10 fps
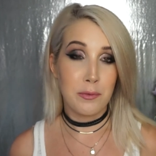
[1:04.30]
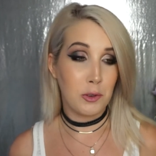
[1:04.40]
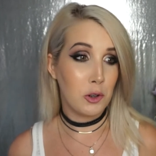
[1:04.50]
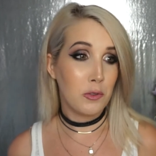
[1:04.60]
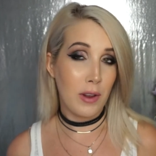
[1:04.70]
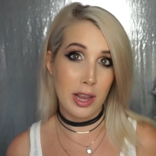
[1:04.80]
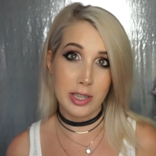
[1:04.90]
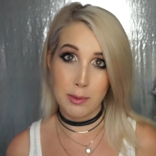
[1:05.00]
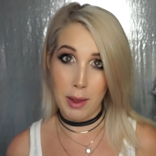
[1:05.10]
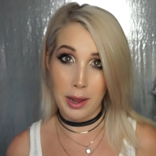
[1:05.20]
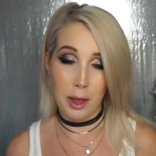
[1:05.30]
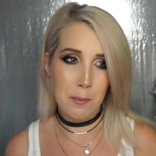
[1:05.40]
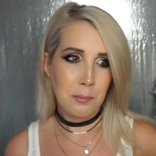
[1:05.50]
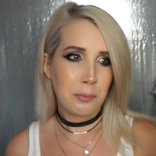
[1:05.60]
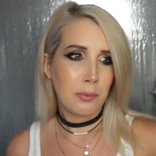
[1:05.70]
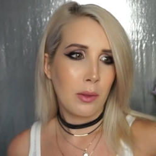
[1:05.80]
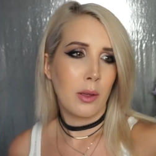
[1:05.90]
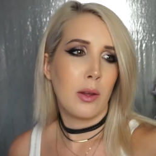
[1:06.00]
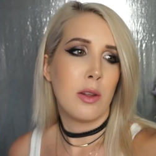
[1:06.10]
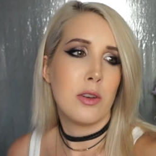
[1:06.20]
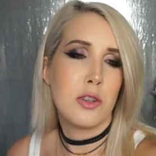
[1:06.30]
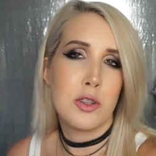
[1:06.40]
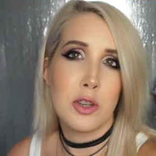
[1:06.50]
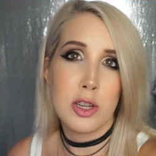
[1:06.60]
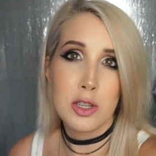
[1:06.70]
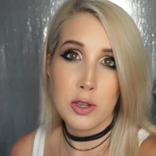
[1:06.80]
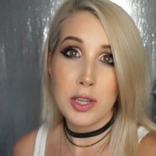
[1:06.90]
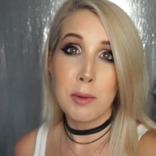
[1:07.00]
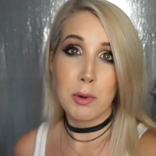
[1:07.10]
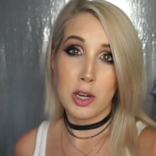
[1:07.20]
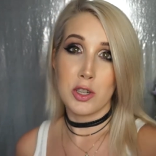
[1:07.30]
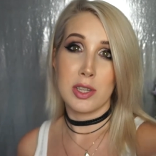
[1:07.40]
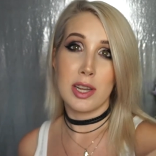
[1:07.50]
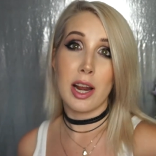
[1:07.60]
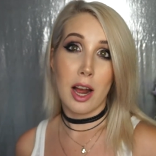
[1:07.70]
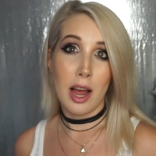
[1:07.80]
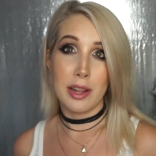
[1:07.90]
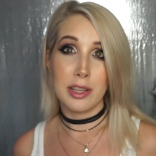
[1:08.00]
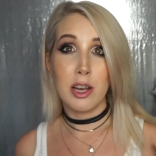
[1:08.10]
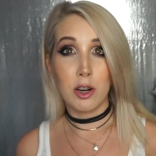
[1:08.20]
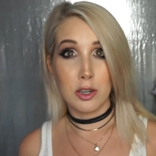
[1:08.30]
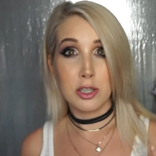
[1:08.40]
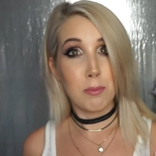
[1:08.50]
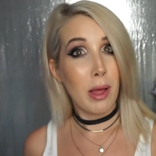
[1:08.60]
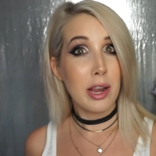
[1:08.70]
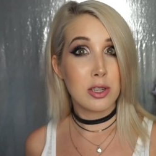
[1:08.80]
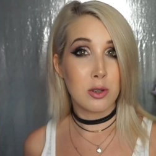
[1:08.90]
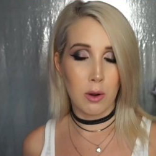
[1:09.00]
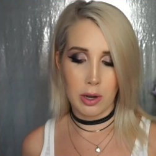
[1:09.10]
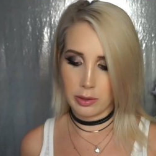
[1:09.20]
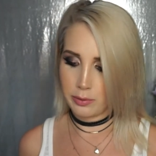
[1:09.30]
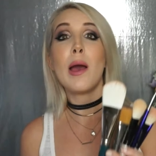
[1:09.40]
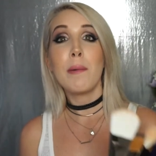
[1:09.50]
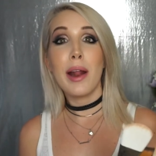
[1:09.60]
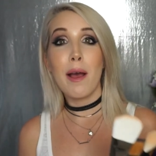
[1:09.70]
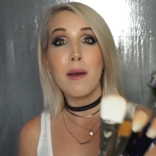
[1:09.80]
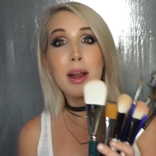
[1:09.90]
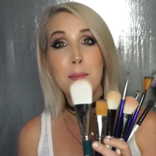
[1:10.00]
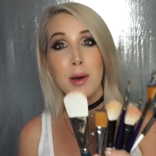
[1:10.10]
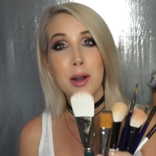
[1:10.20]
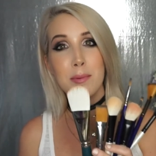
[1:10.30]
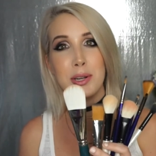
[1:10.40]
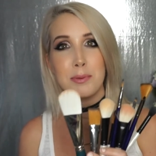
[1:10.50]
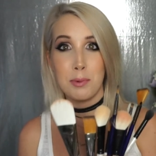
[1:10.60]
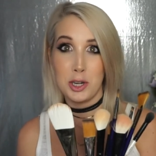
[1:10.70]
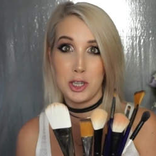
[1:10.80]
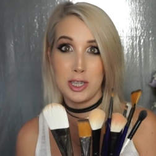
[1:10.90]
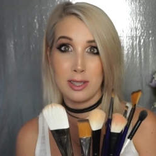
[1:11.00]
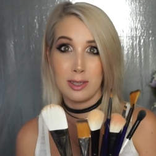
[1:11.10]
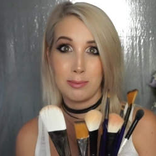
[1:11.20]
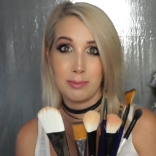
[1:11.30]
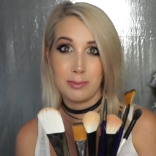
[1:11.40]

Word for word: full face makeup just using brushes that I got at the art supply store. So I went out and I bought a bunch of brushes.